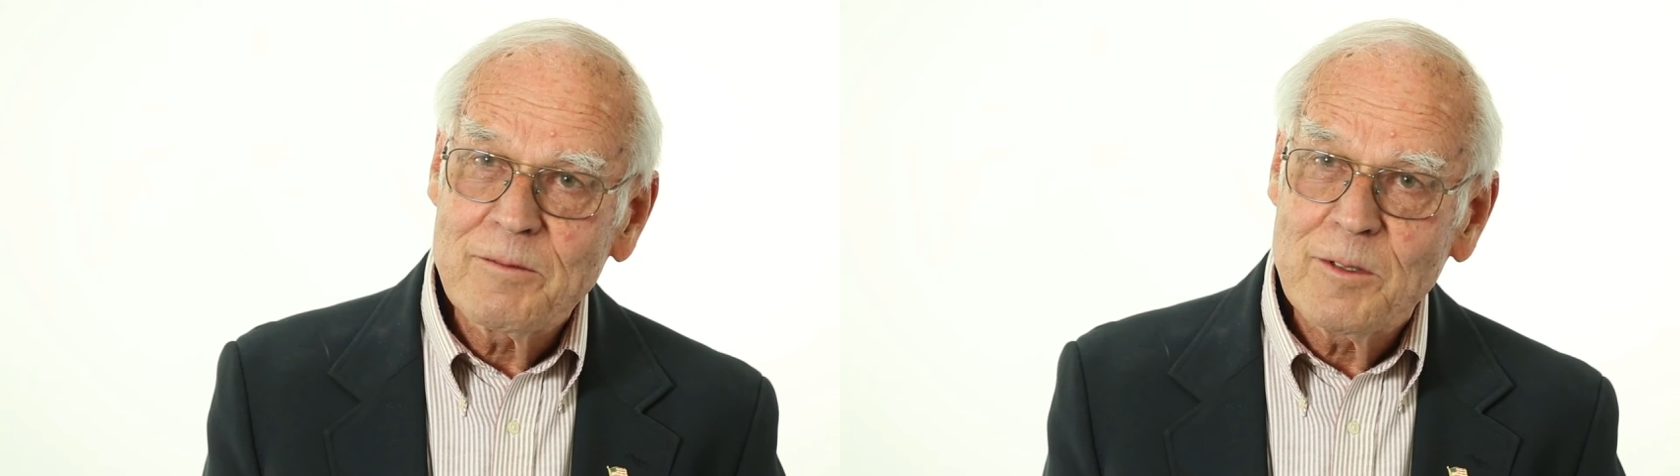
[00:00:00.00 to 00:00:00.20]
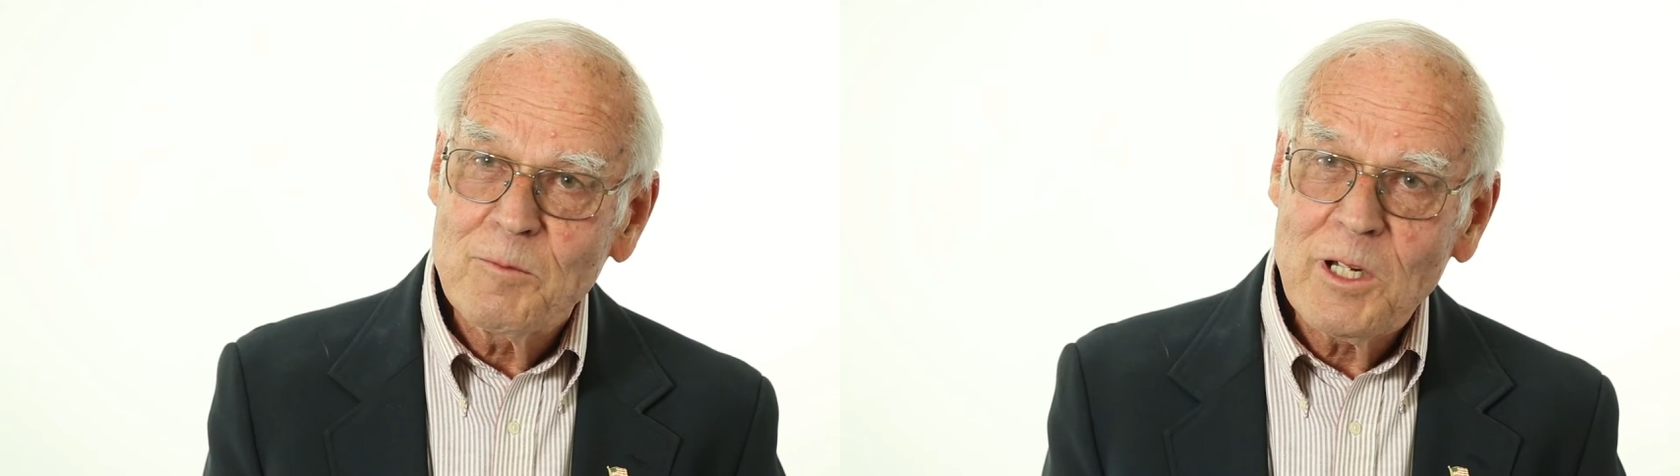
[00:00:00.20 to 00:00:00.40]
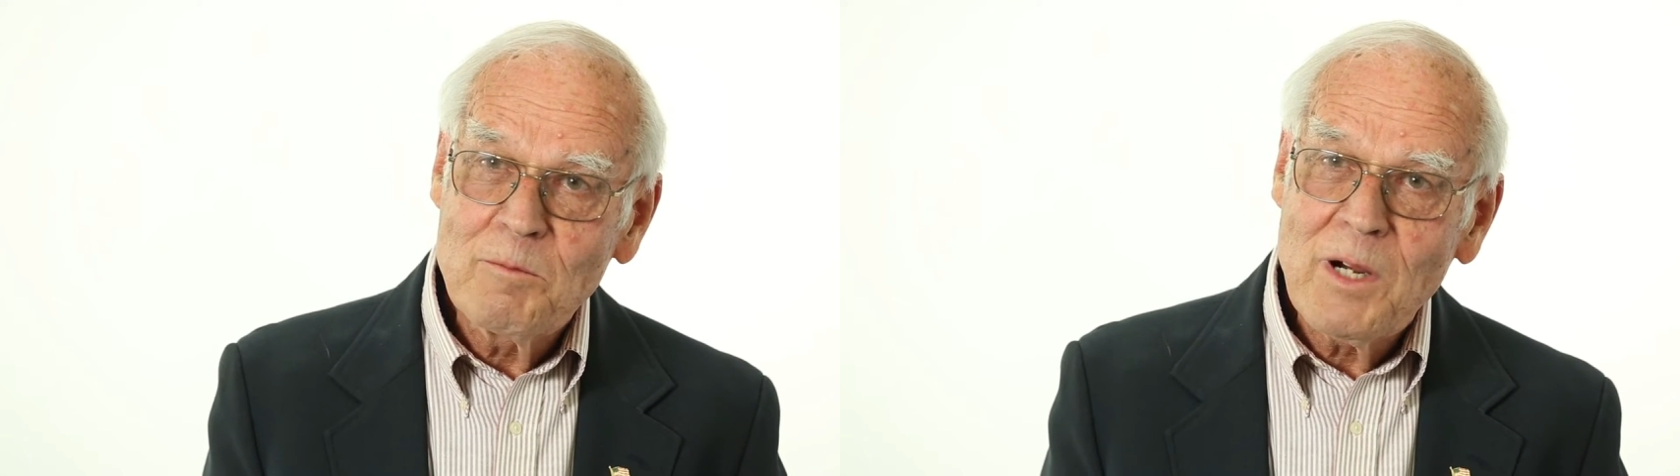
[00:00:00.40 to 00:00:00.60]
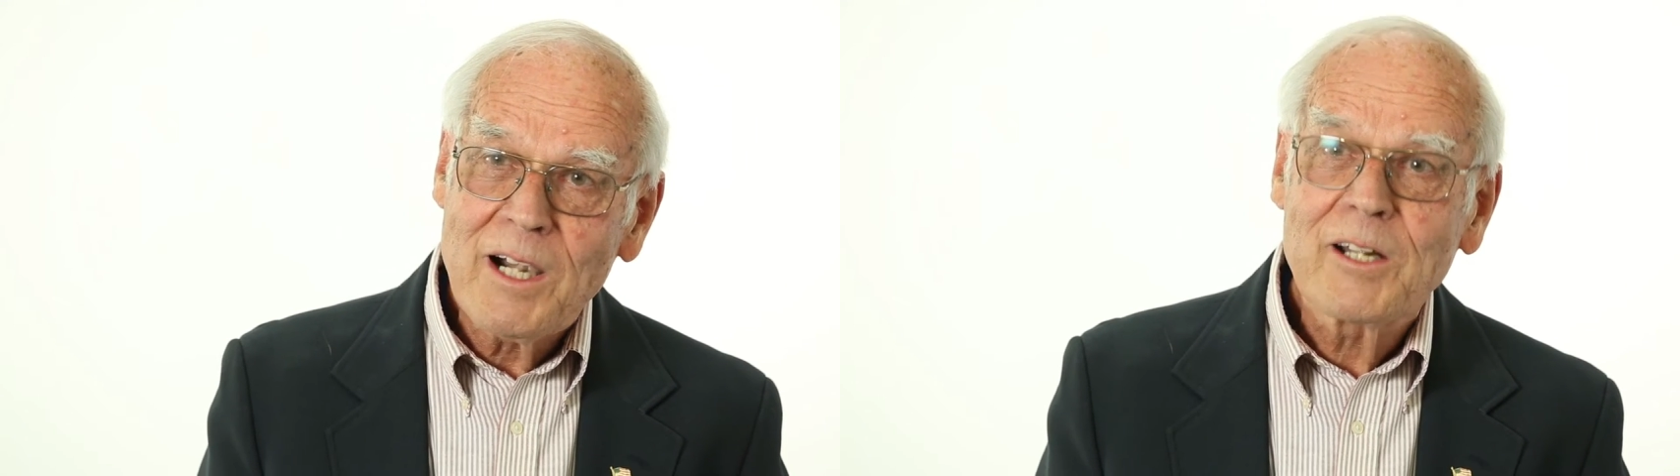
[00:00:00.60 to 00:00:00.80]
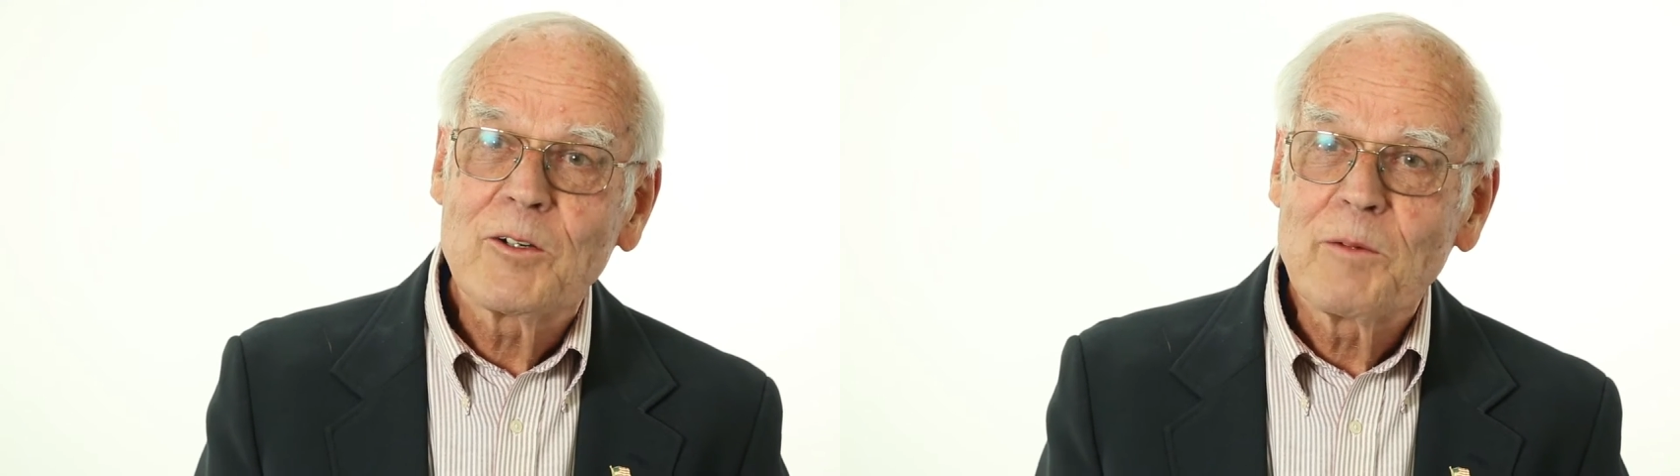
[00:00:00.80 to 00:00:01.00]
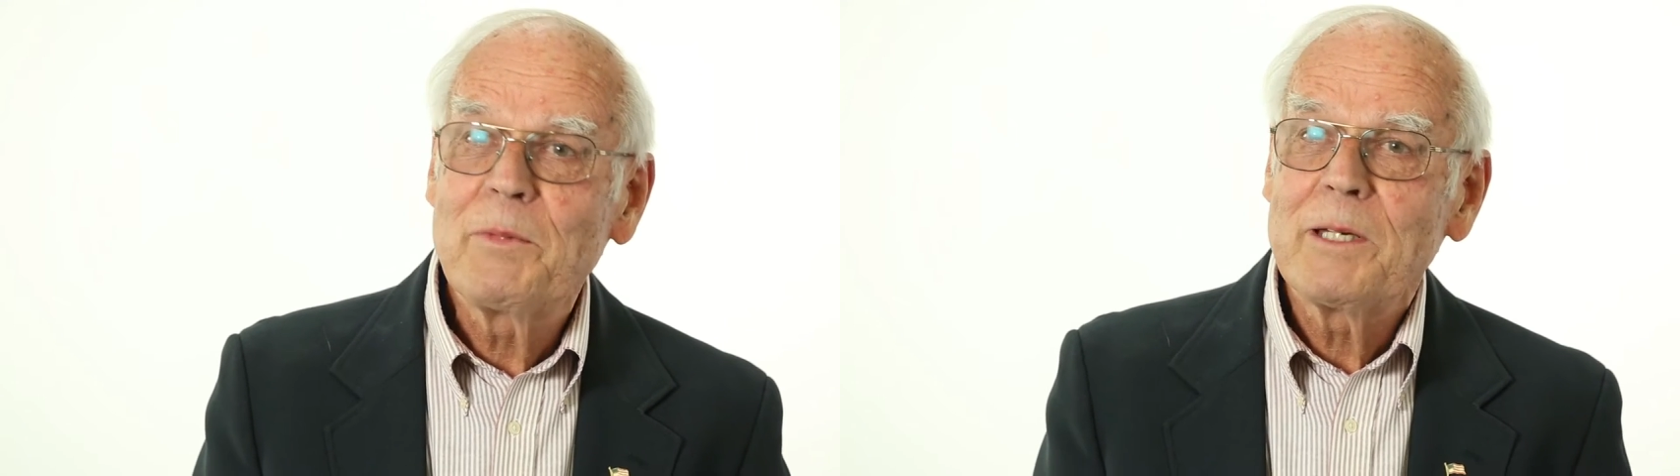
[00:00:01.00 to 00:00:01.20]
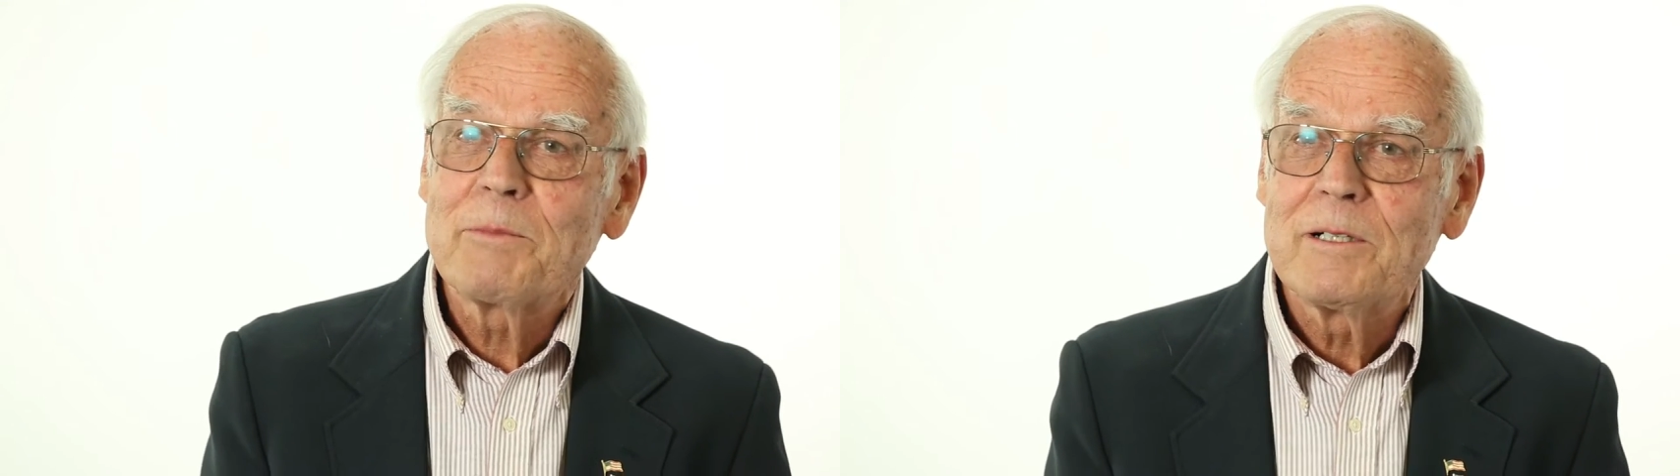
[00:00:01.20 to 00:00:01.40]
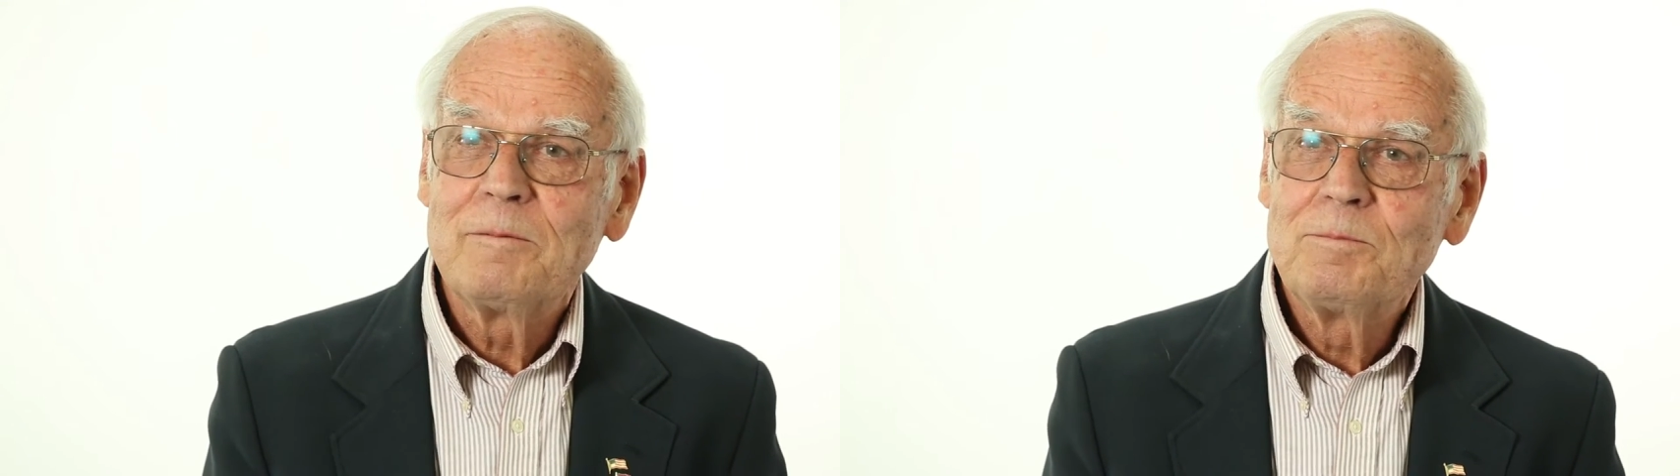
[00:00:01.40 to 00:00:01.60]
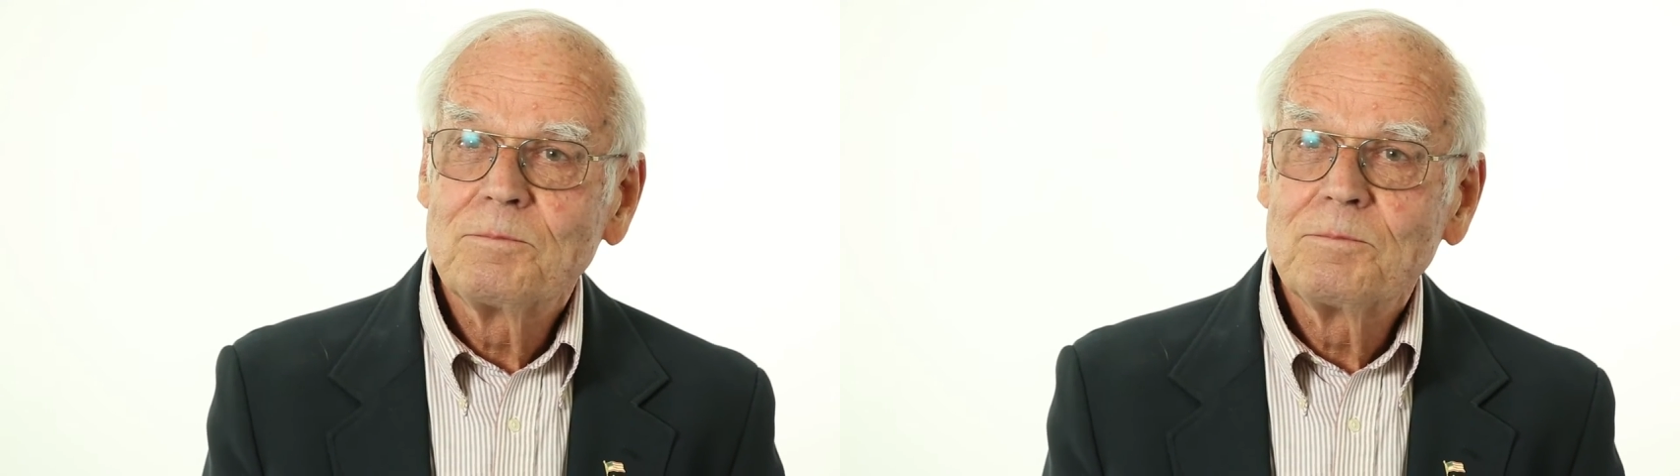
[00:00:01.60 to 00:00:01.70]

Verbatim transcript: from one mark on a paper.